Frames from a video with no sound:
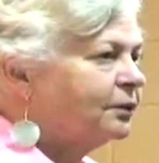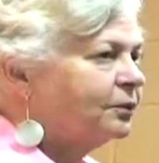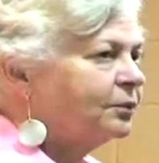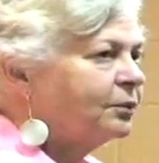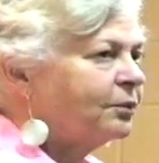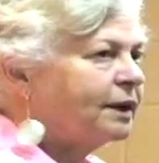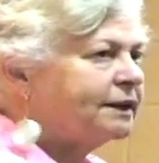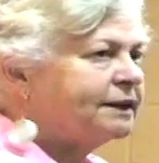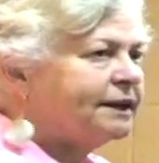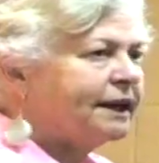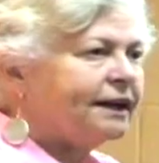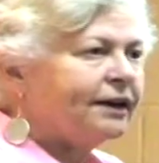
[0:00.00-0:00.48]

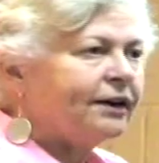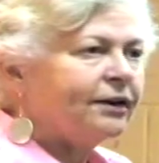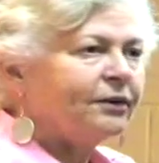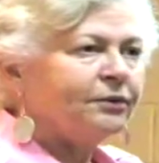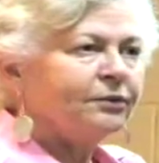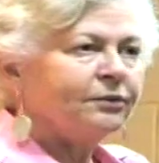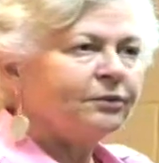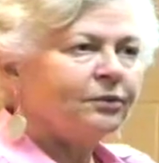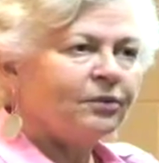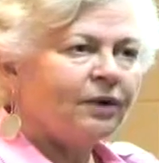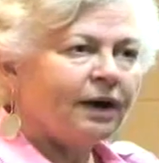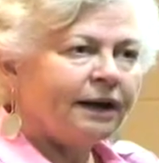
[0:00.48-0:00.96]
what they
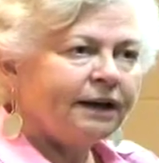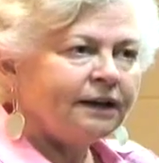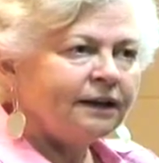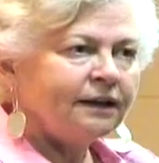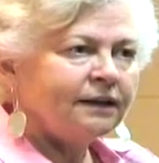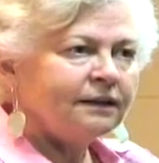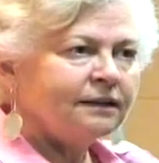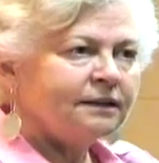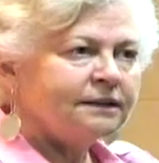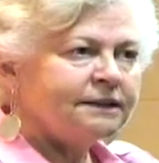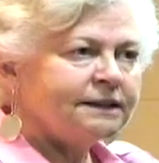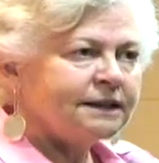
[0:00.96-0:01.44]
don't want
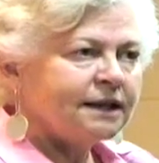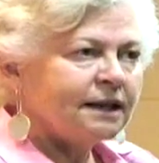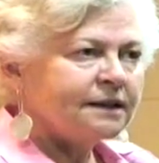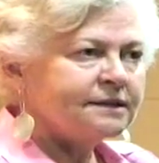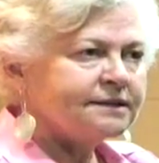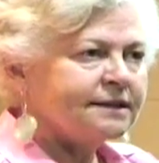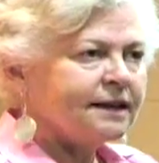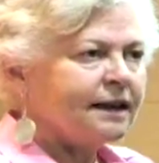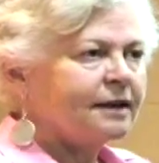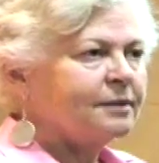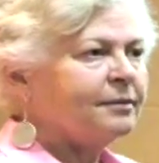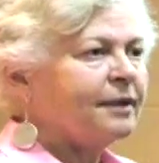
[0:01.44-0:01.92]
in the
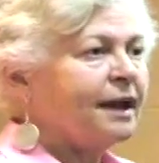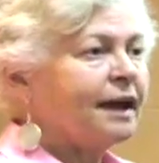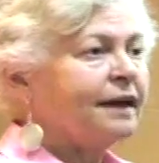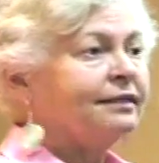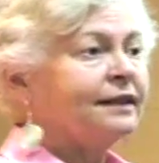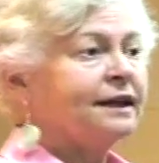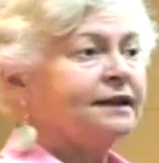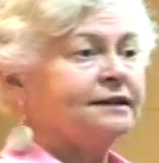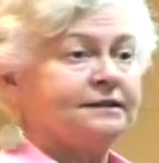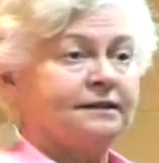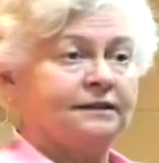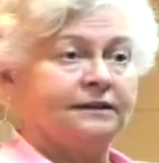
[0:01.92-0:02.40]
DSM and
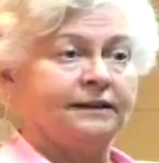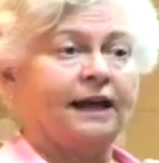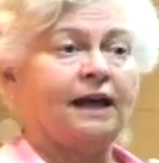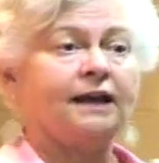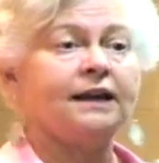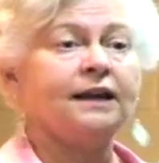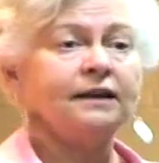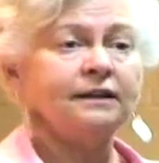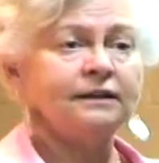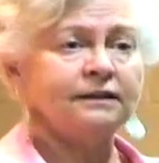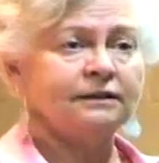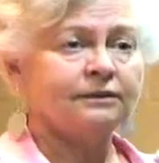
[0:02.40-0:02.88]
then to
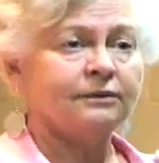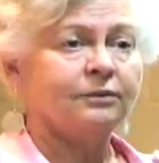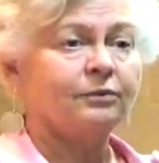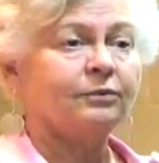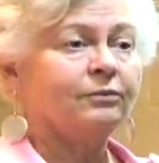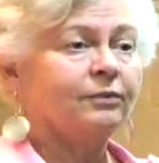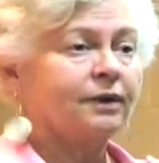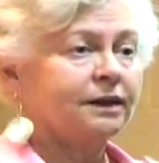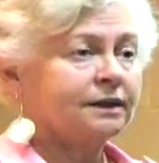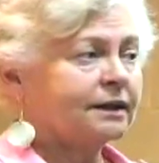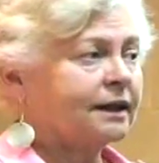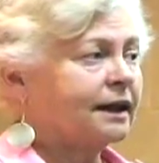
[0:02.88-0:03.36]
let in
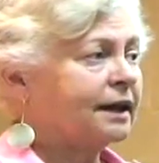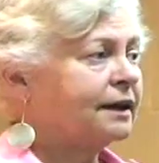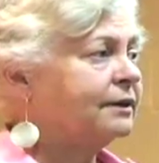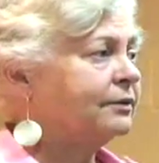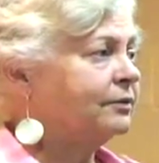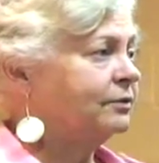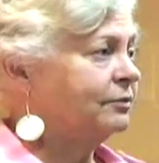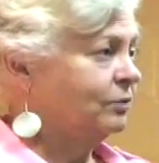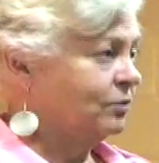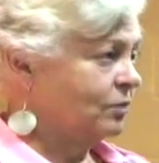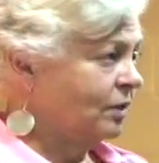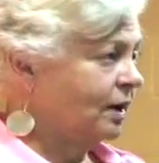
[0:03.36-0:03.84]
what
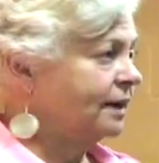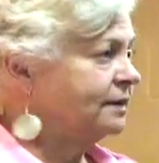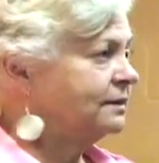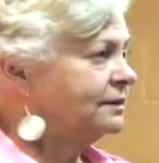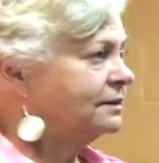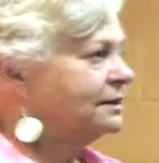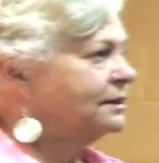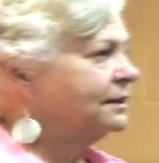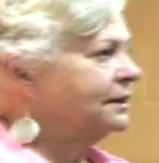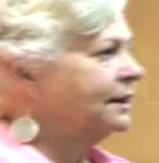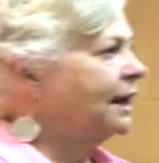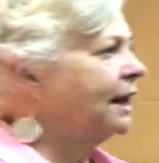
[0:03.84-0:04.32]
they
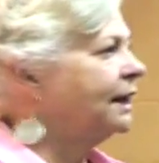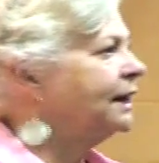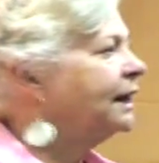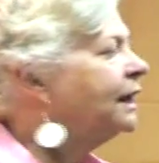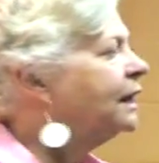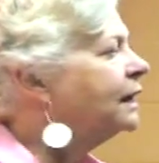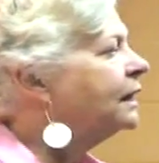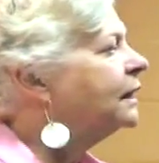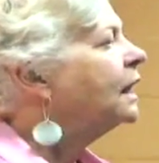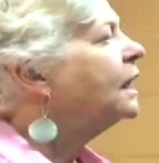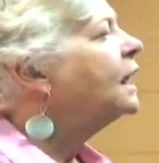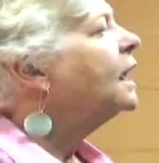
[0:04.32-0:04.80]
want to let
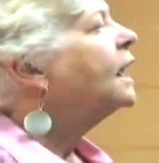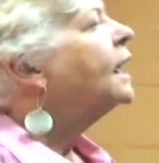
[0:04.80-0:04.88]
in.